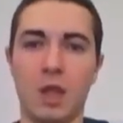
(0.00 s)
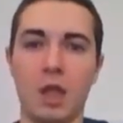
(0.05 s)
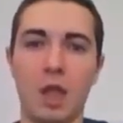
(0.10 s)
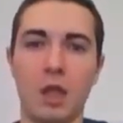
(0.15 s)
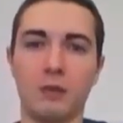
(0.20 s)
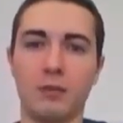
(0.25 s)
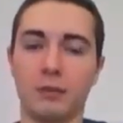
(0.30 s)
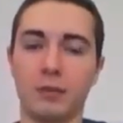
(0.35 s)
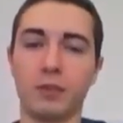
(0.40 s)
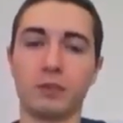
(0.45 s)

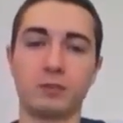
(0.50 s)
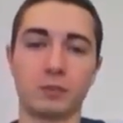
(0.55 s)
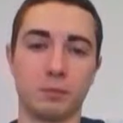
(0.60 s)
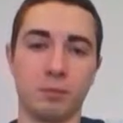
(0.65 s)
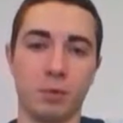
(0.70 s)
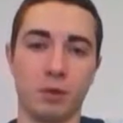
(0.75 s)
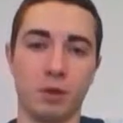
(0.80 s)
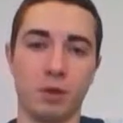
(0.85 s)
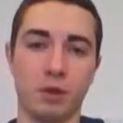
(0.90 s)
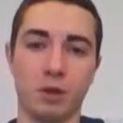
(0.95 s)
And for this
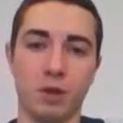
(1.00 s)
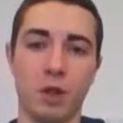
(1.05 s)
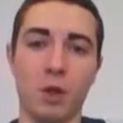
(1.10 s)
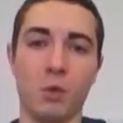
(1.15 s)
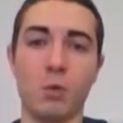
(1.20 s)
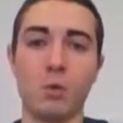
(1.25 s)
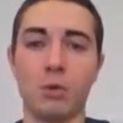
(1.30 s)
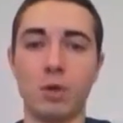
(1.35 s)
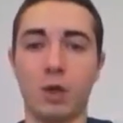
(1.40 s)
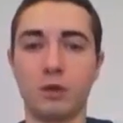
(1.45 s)
report,
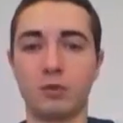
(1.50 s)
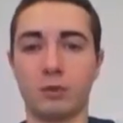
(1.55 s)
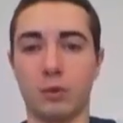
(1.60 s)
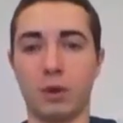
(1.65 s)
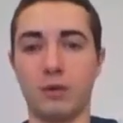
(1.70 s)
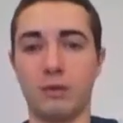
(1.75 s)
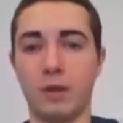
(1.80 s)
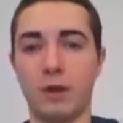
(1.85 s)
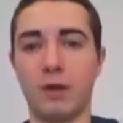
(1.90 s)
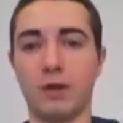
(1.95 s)
we'll go to
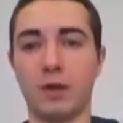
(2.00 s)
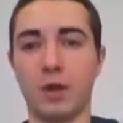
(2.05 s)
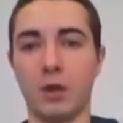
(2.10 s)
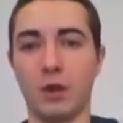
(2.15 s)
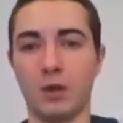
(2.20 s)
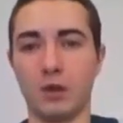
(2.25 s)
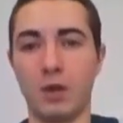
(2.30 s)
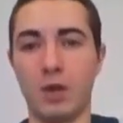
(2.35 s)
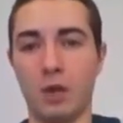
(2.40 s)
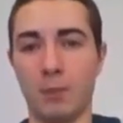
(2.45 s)
our very
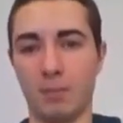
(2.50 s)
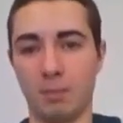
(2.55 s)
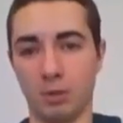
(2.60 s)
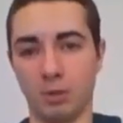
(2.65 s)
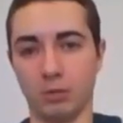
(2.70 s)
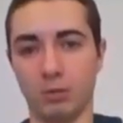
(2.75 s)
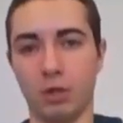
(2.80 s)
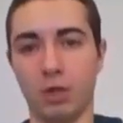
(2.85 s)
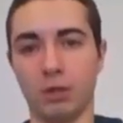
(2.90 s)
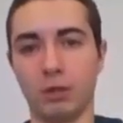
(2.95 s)
own
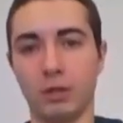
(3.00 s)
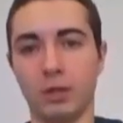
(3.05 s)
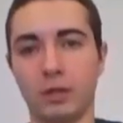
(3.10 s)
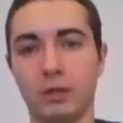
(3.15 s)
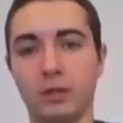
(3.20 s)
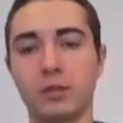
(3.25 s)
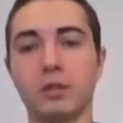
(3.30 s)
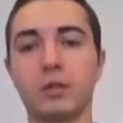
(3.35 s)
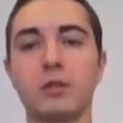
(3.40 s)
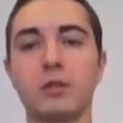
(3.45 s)
Bill Dollinick.